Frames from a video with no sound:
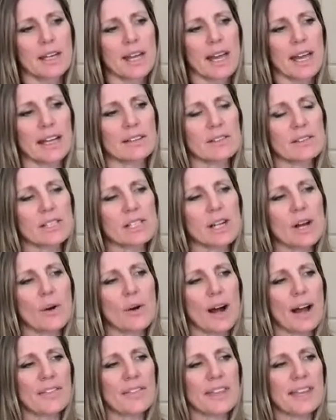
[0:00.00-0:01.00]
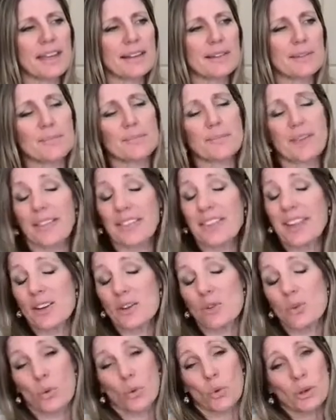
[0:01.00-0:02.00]
And so I think
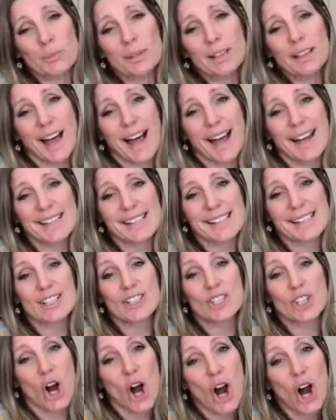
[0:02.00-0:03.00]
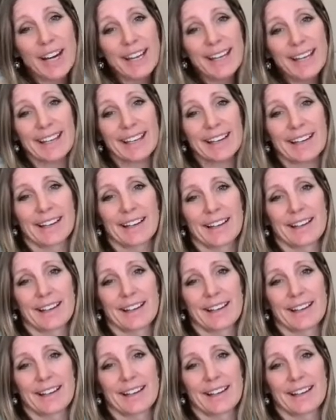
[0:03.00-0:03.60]
normalizing talking